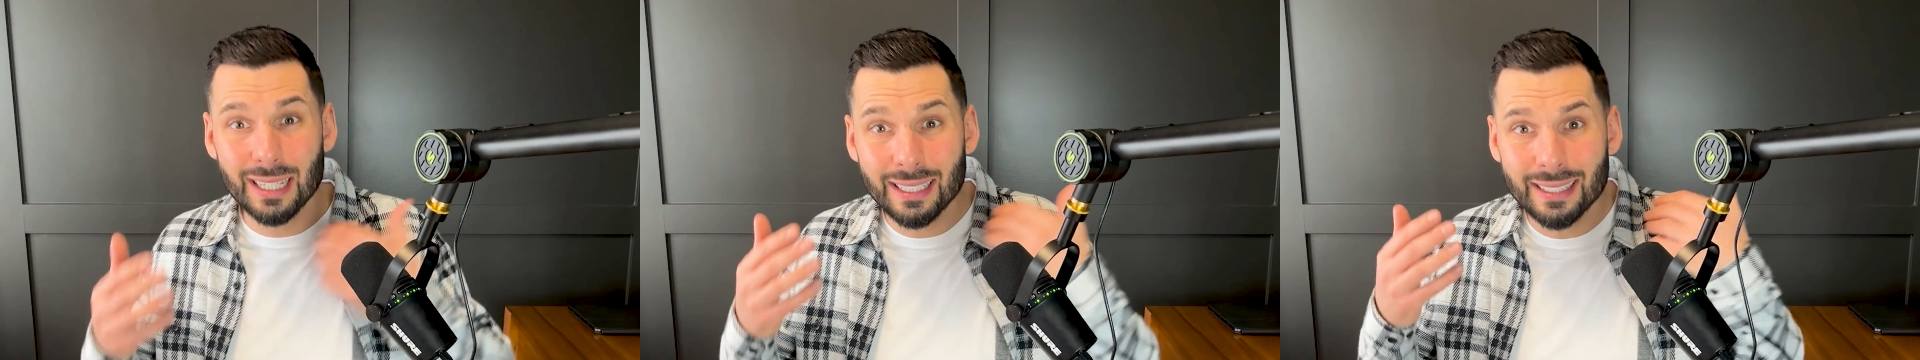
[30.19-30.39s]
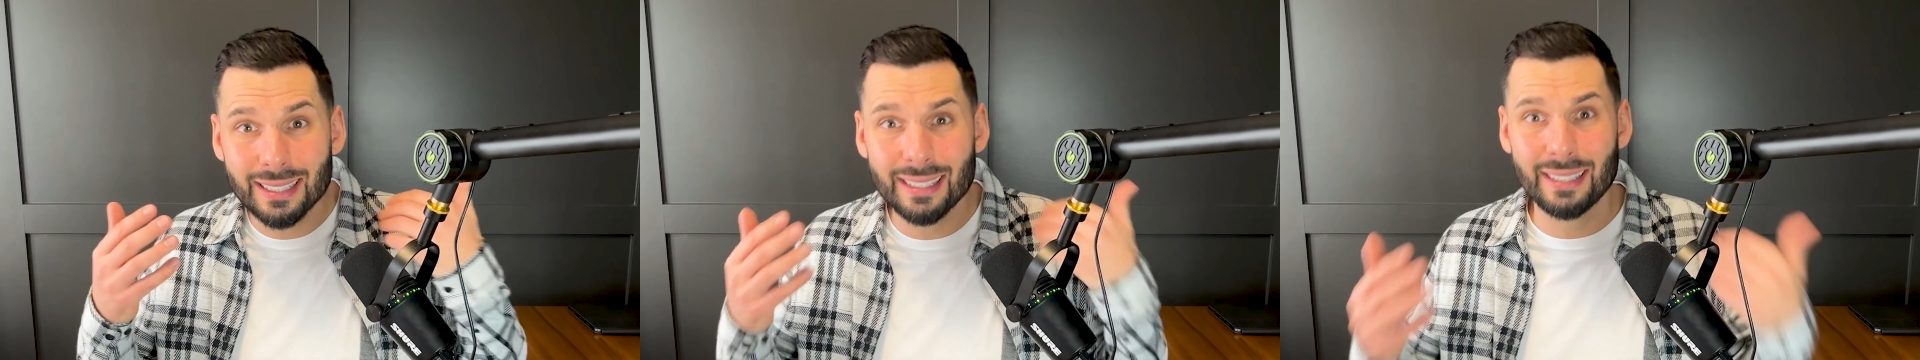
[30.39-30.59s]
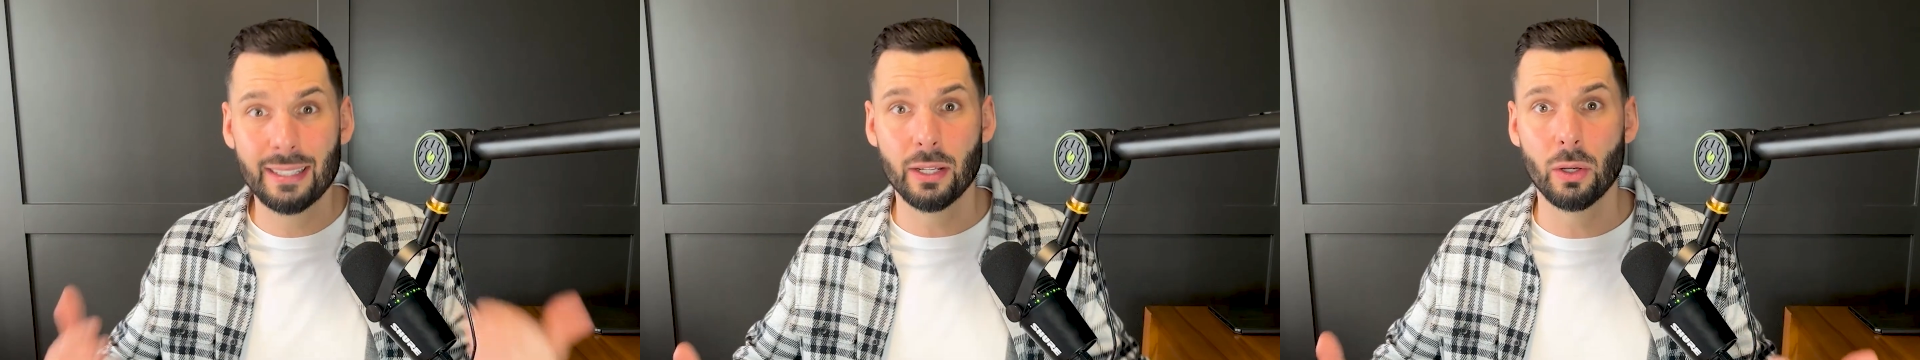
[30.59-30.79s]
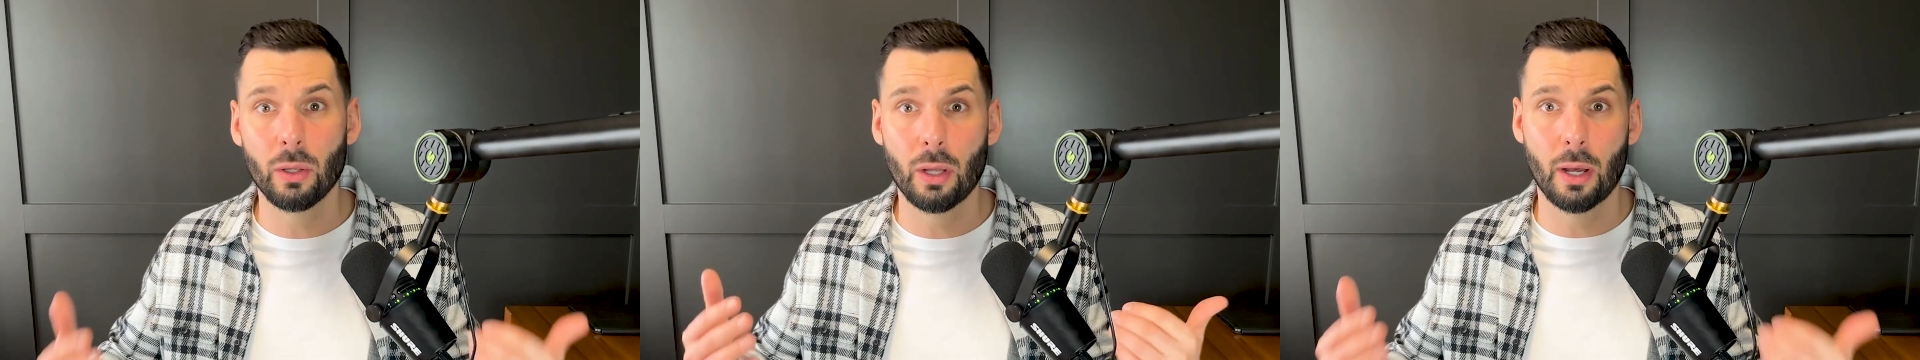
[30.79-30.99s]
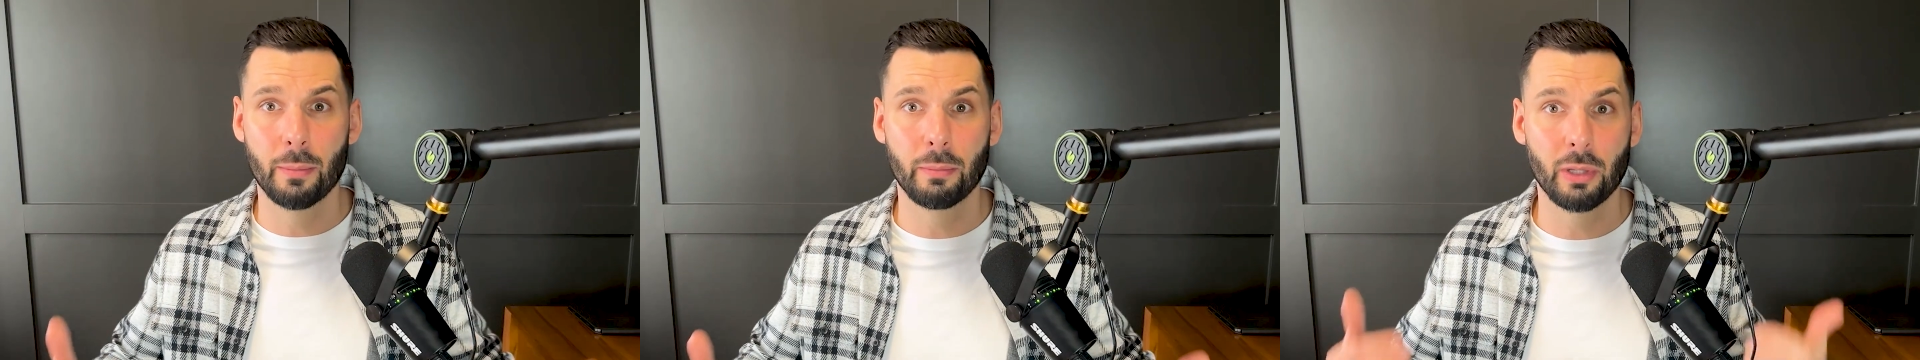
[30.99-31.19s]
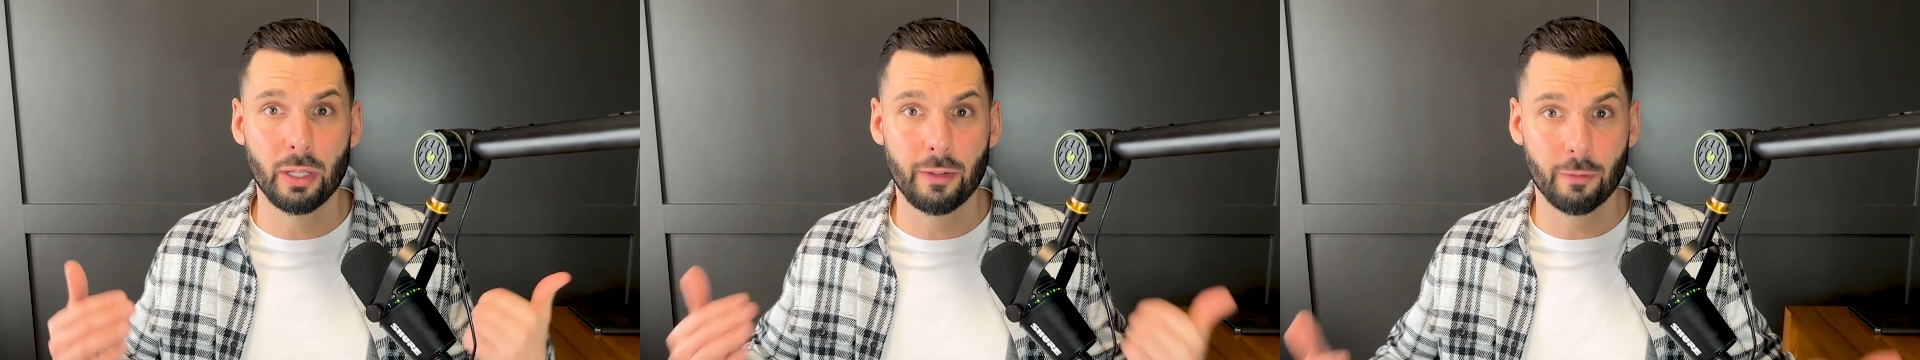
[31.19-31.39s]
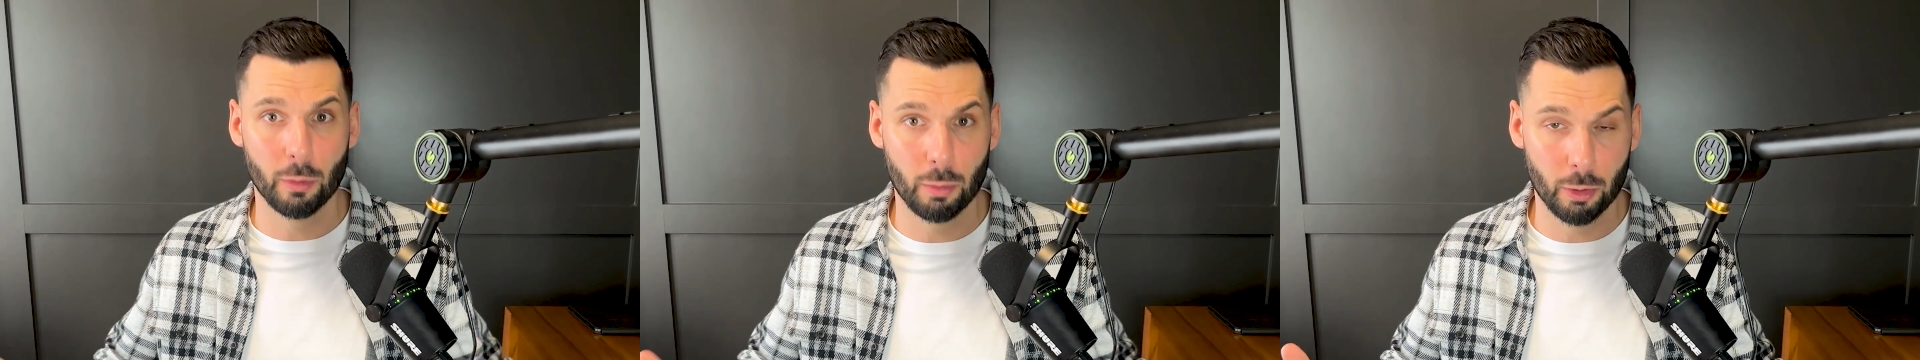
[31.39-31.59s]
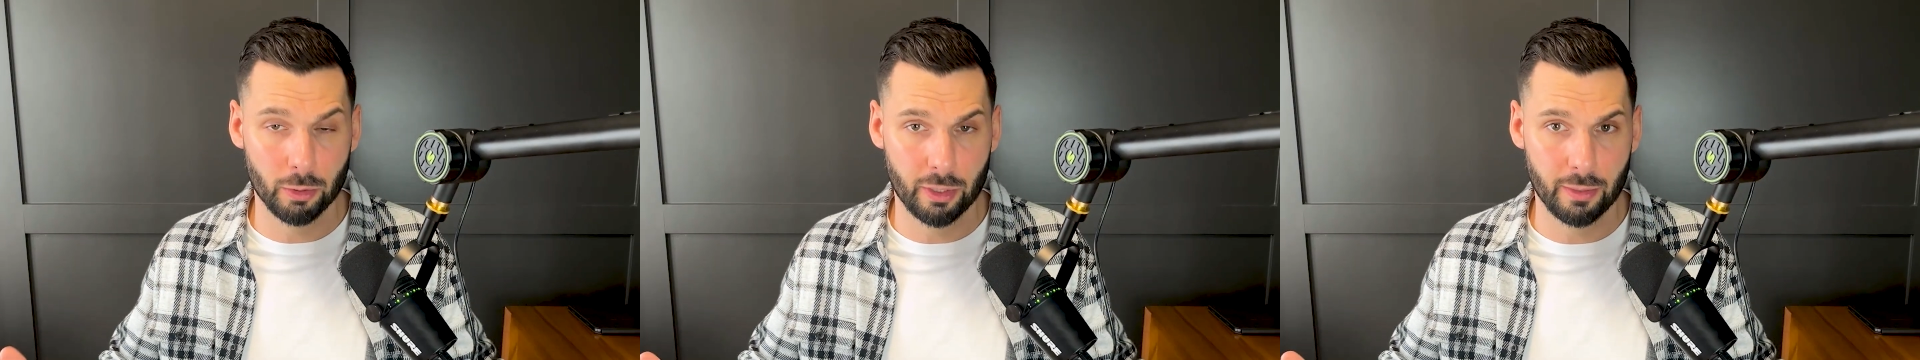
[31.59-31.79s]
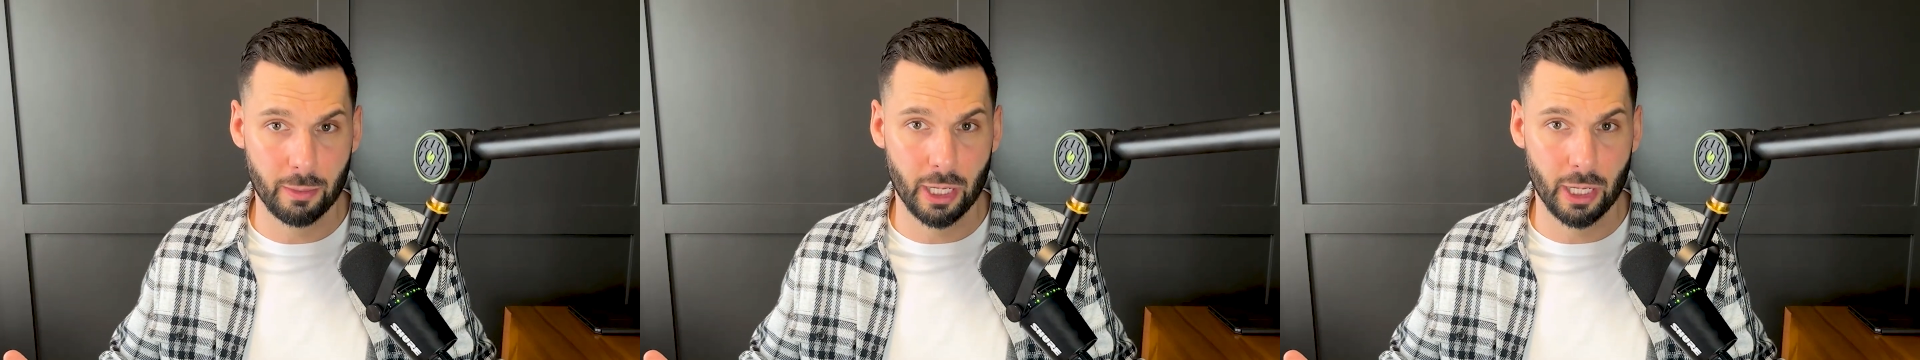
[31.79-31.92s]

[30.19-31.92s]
is still unbelievable to